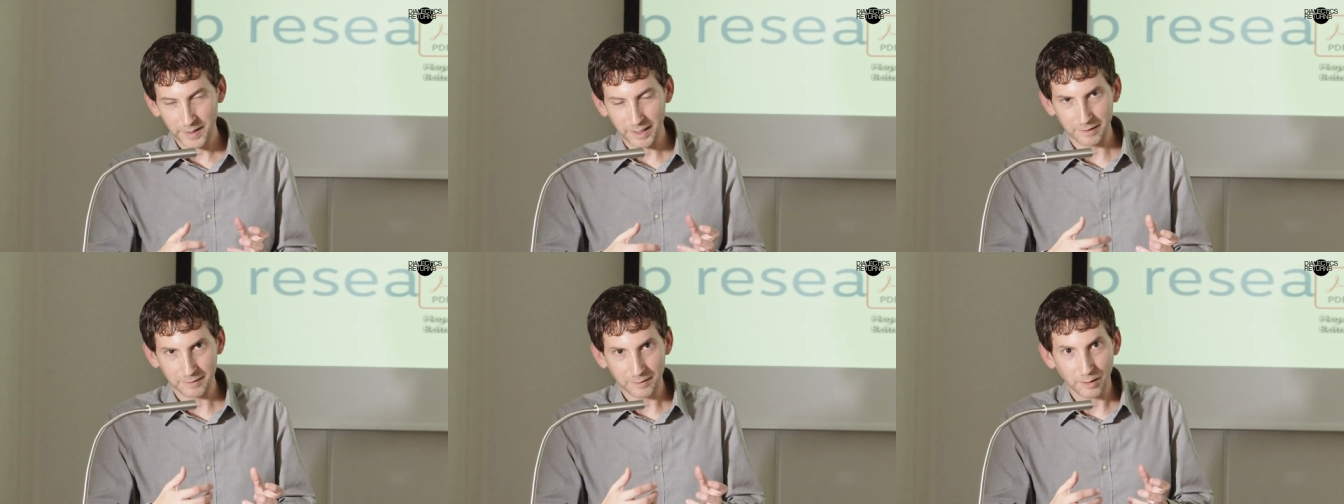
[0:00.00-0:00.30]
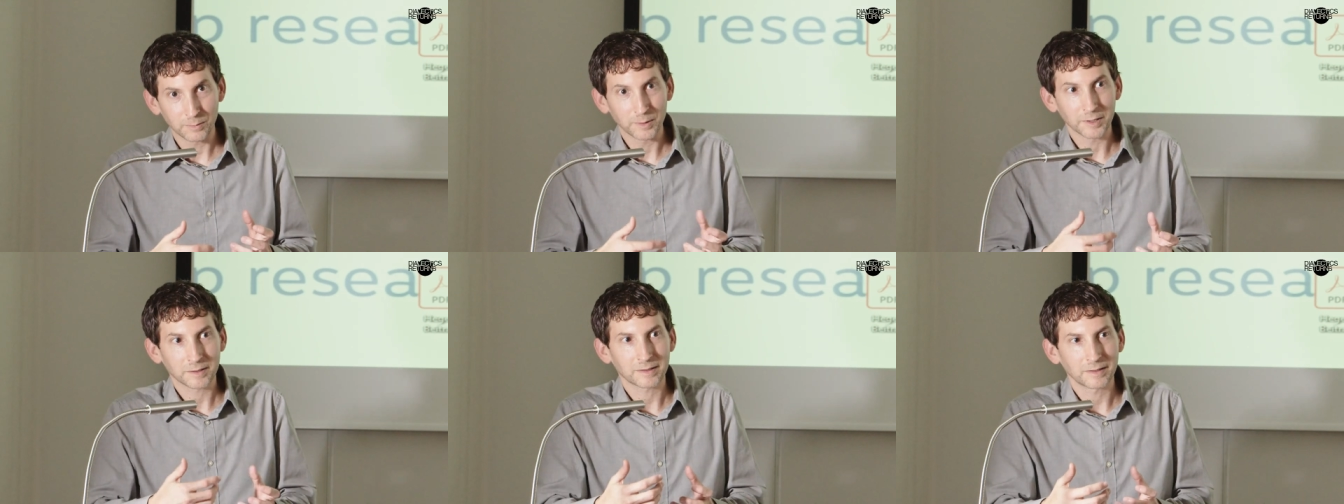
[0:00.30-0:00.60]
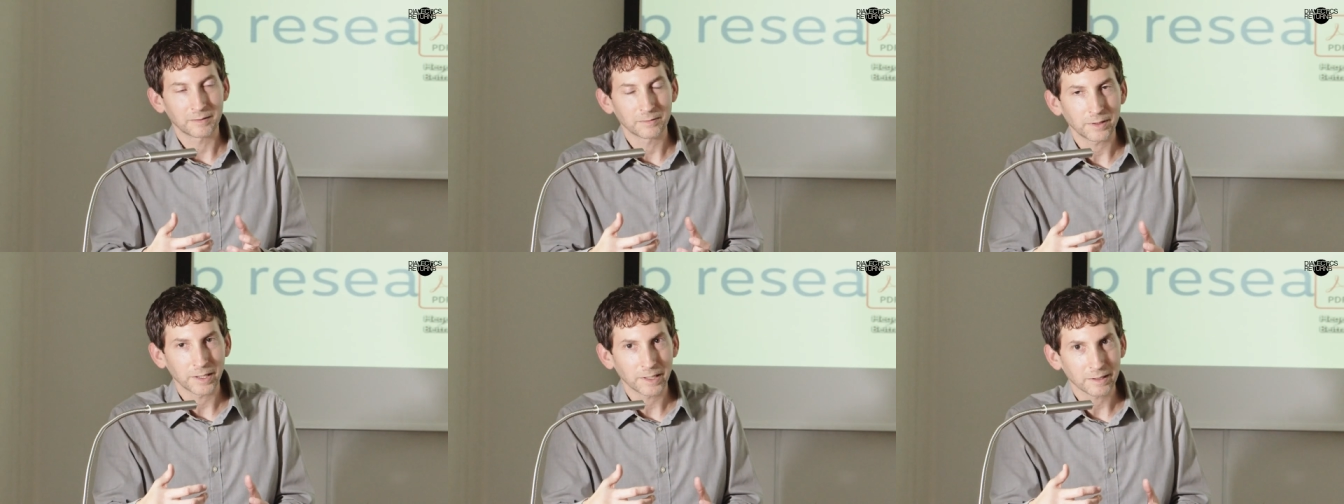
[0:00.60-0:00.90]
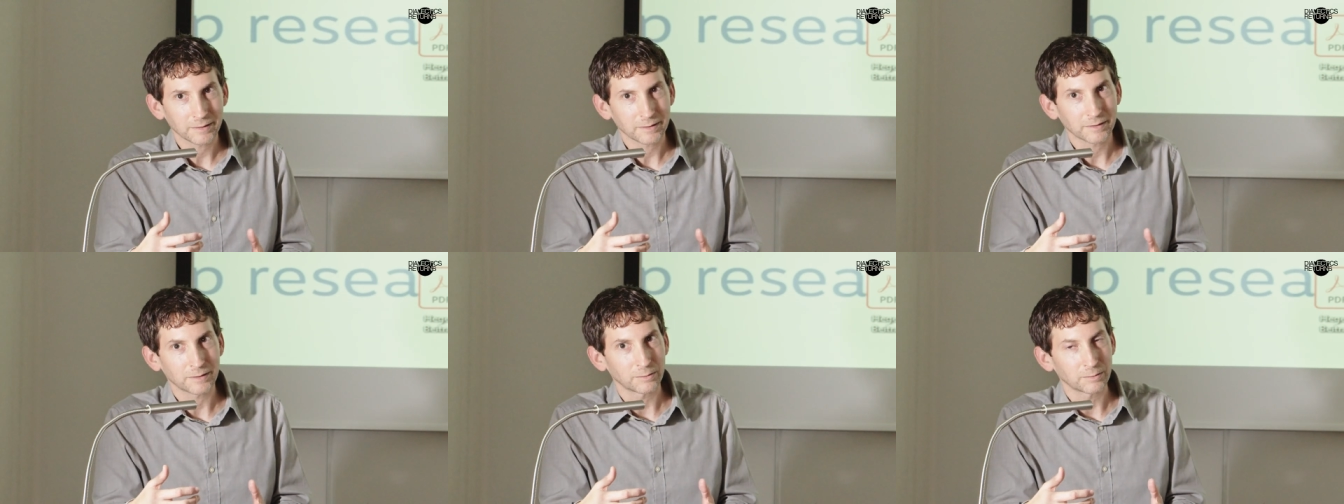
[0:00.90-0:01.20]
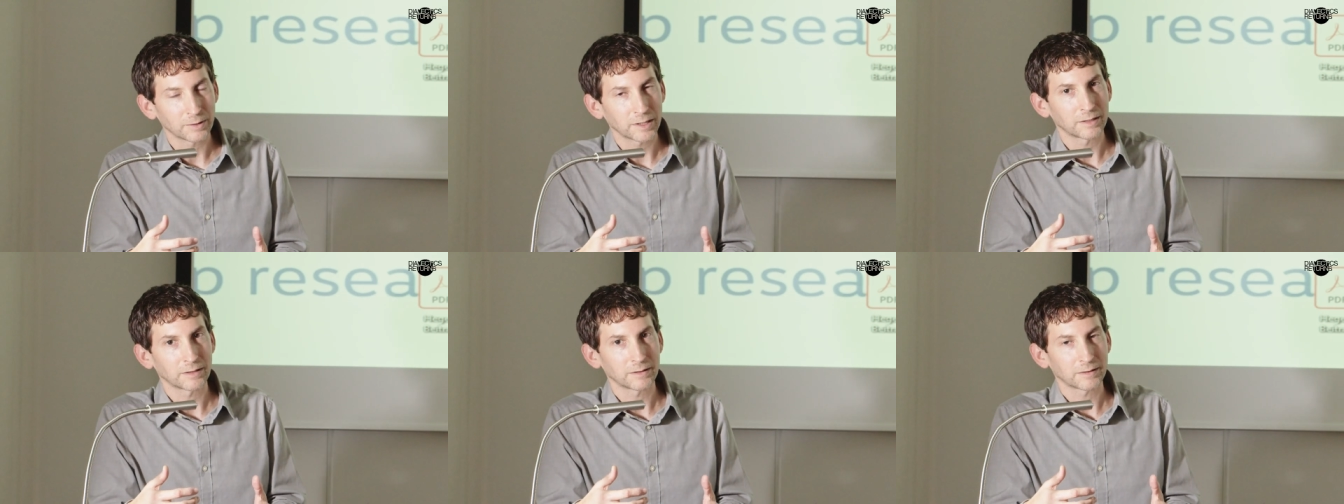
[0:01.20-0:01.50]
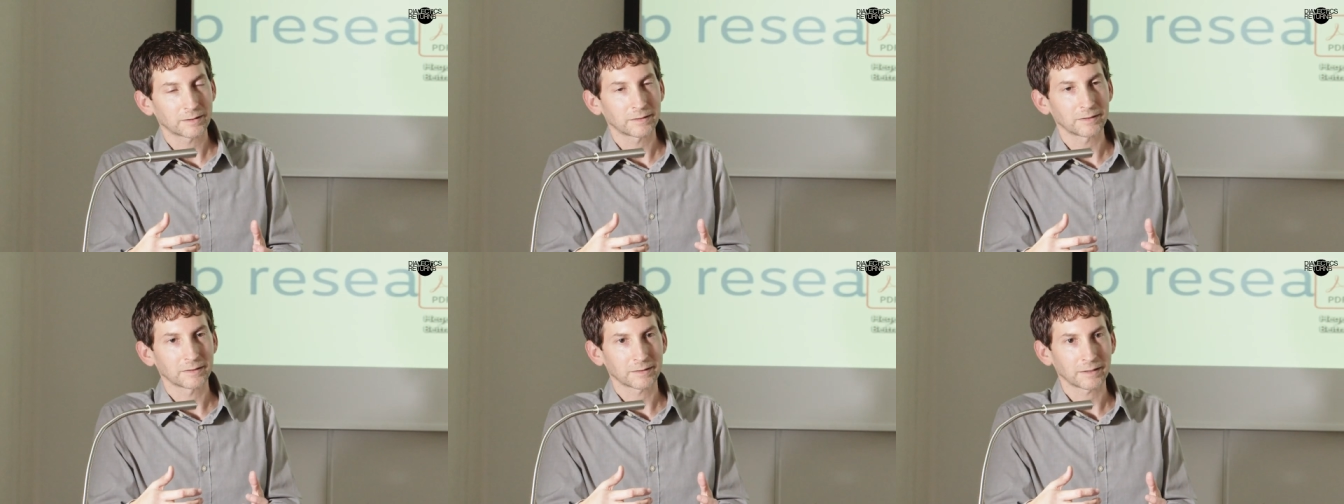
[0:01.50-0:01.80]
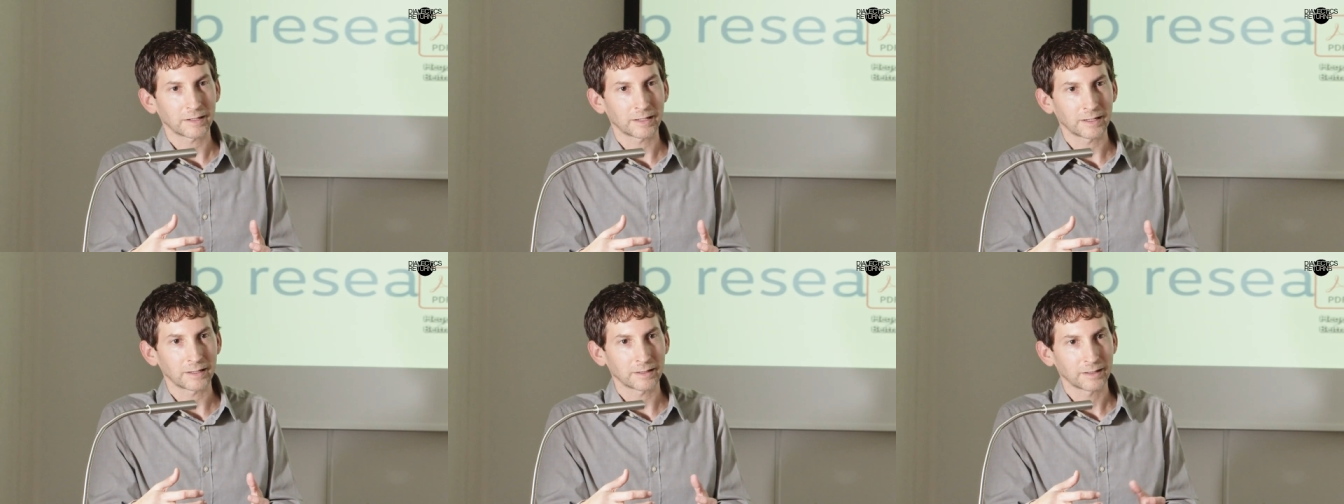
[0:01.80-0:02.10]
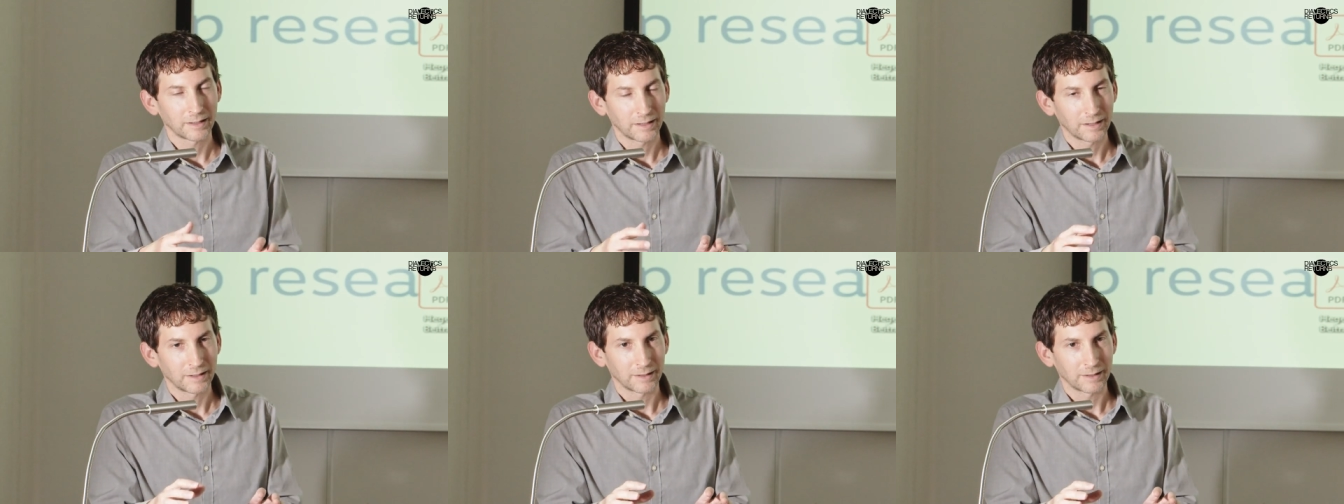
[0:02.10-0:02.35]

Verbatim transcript: it almost invites the reader to say,